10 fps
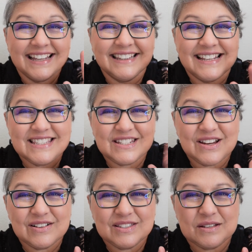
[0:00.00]
Let's
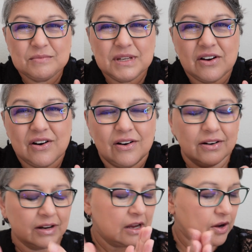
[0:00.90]
talk some
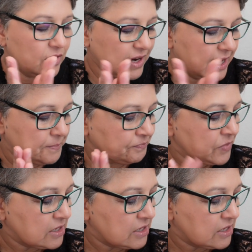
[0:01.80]
yarn. Okay,